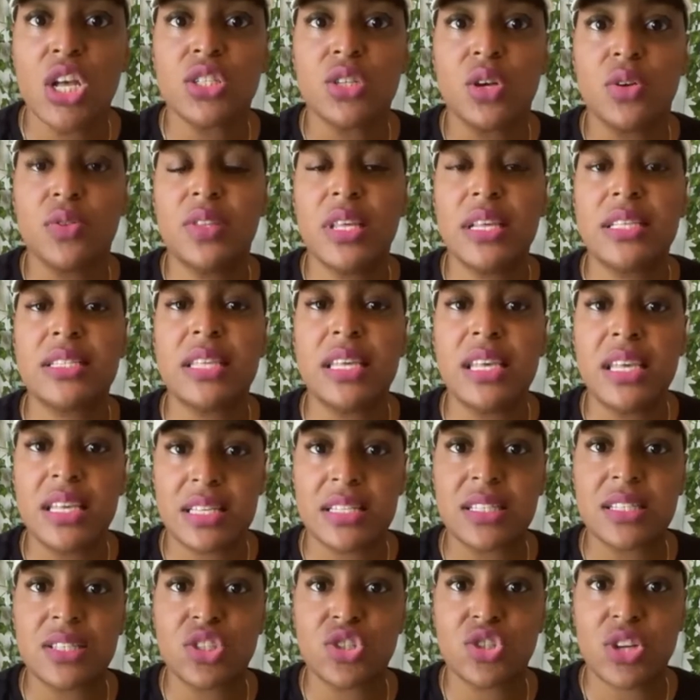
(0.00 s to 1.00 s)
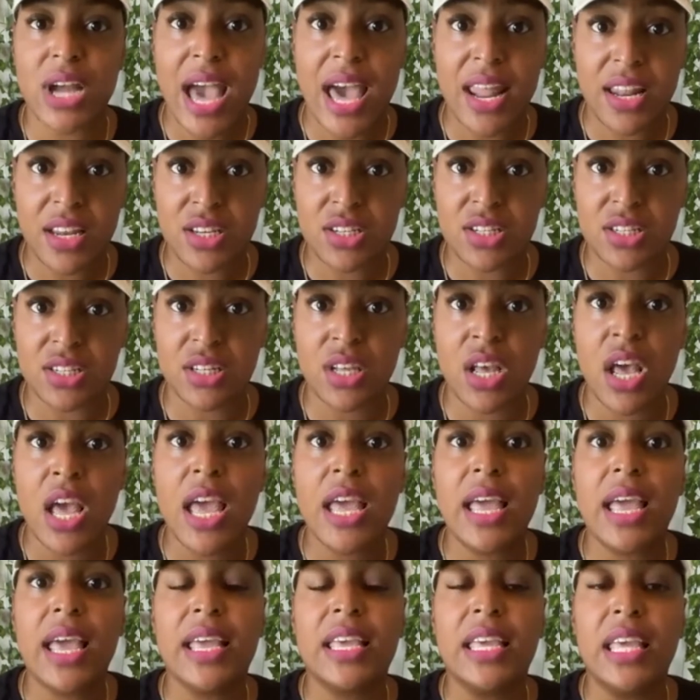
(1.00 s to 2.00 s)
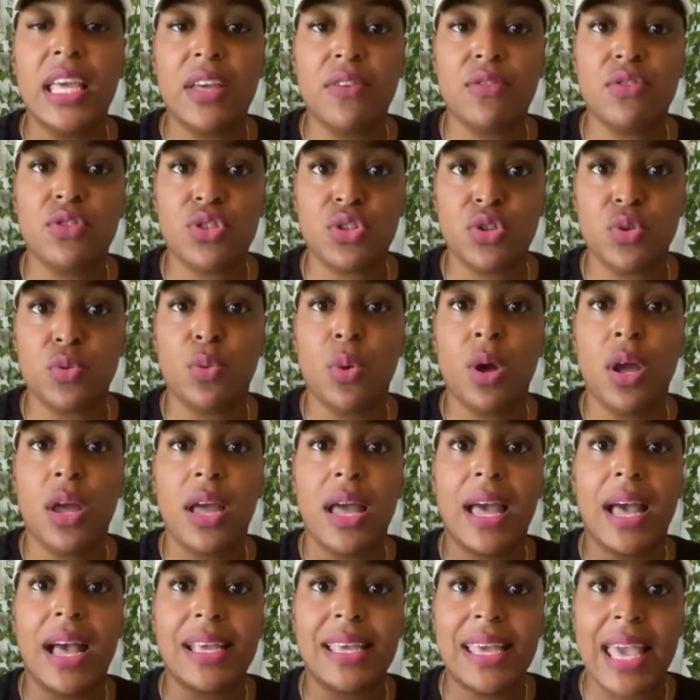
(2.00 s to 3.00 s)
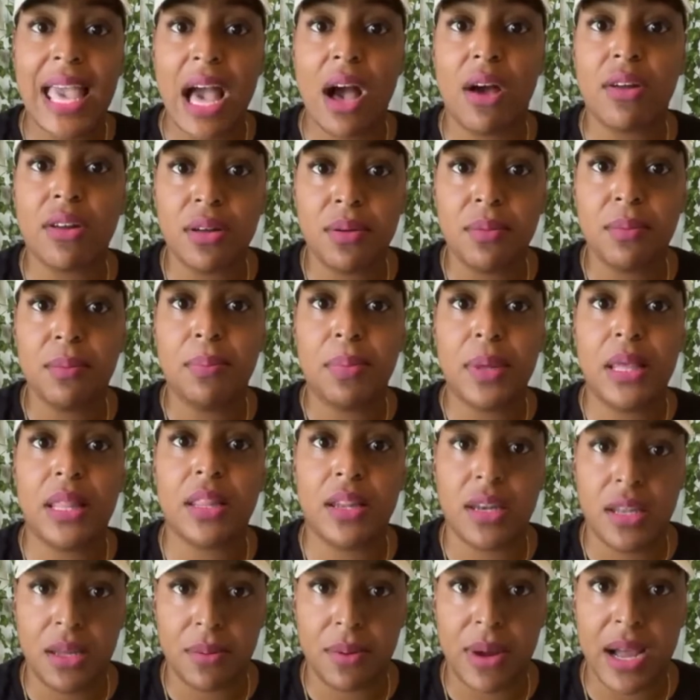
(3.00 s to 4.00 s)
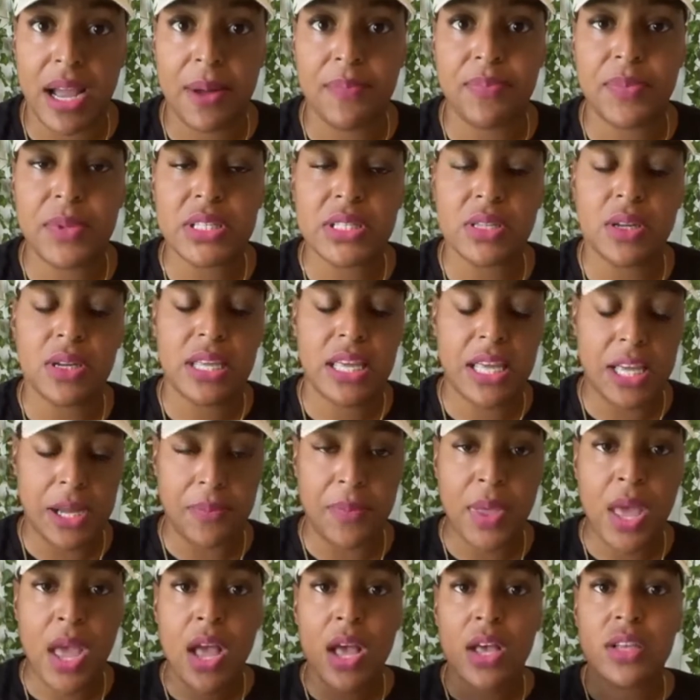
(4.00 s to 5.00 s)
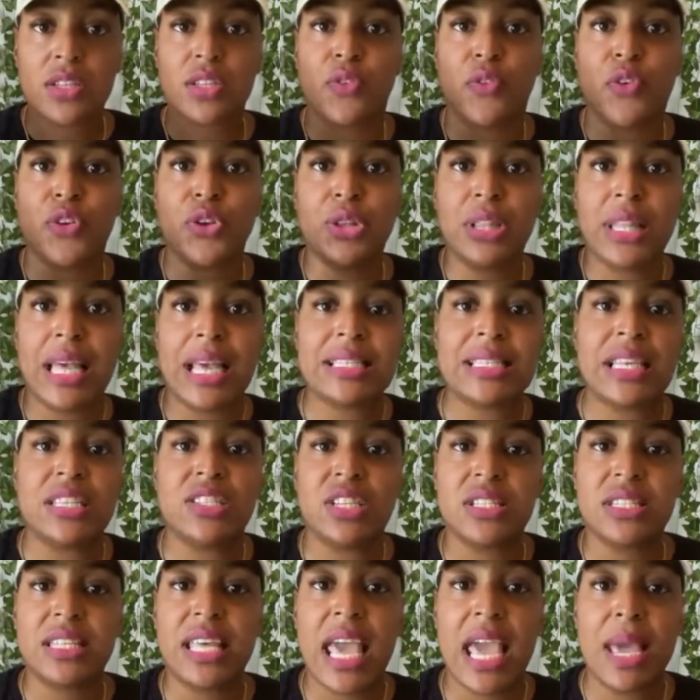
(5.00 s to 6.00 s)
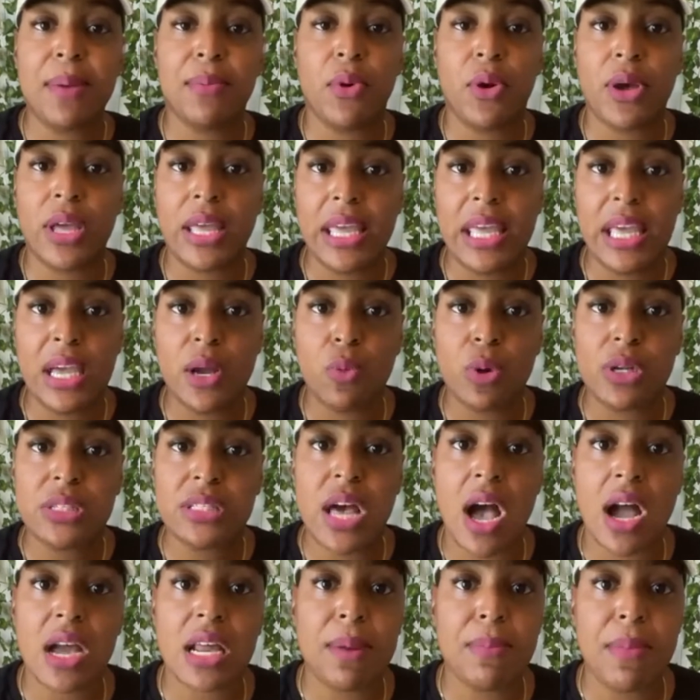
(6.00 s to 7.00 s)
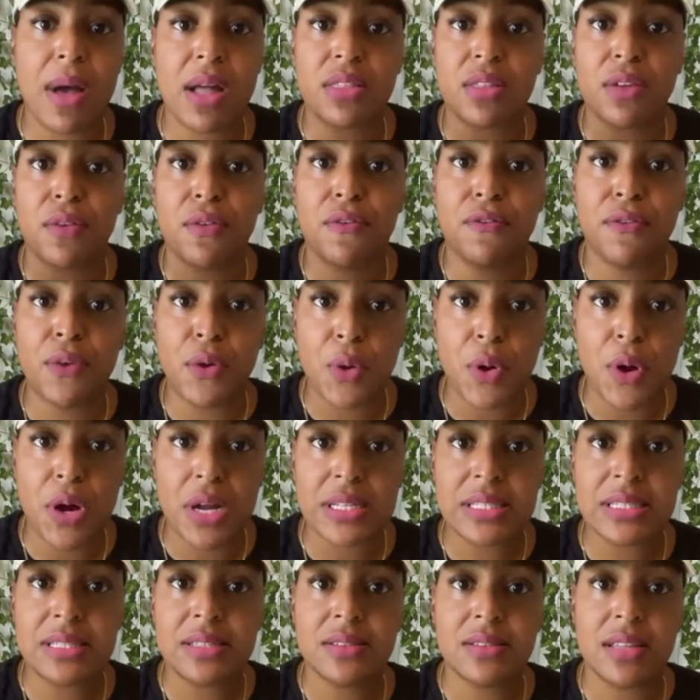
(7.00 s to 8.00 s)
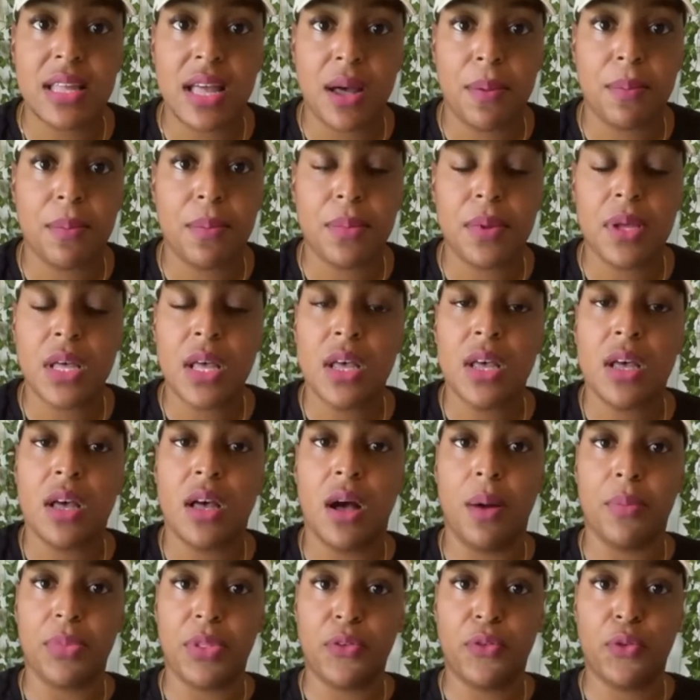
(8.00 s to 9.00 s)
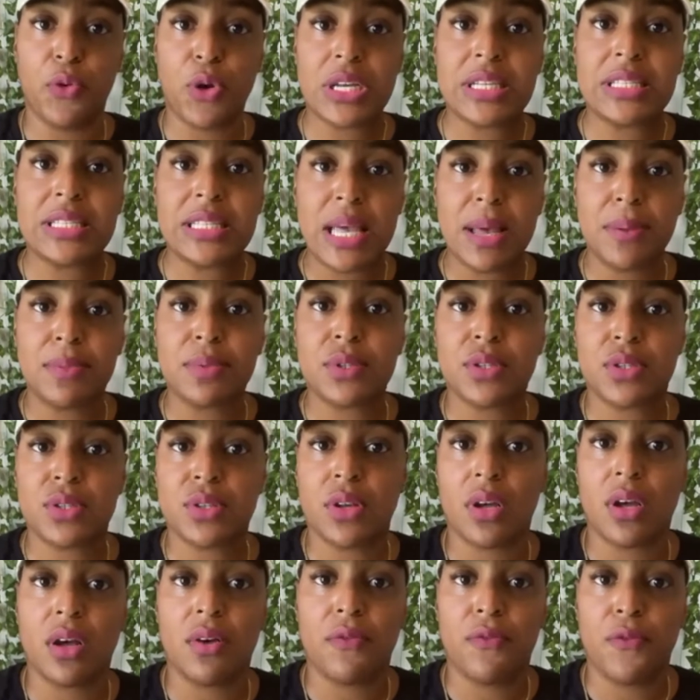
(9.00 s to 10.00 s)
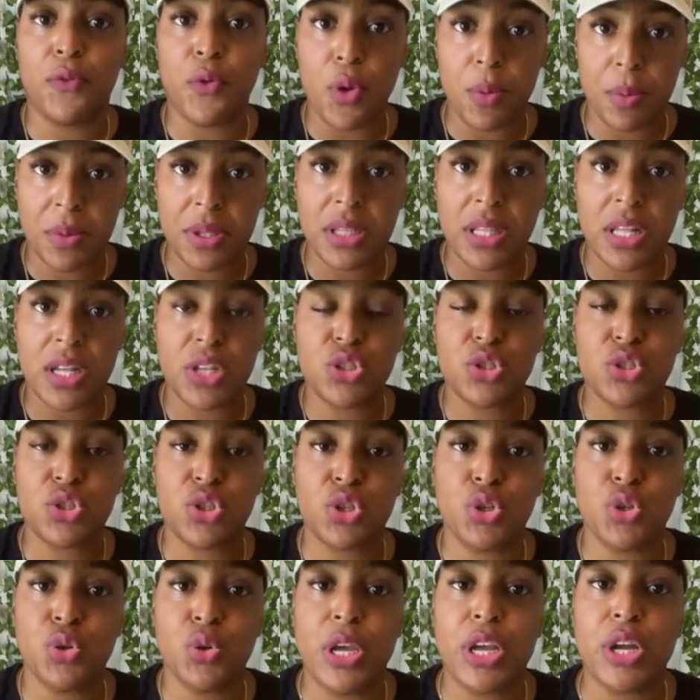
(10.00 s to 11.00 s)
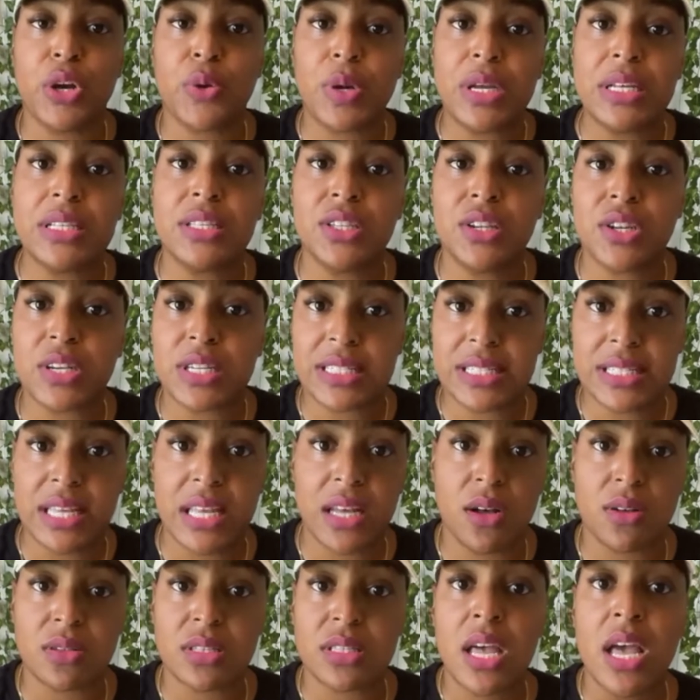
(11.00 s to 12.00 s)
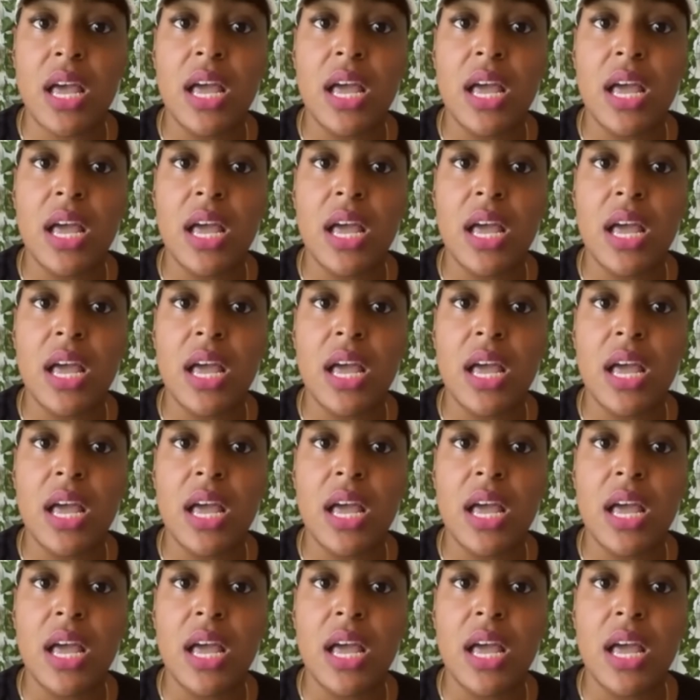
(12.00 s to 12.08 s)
So this is strategy. It gives you accountability, right? So again, so for you ladies that just came on in, we're talking about the four steps formula to increasing your sales.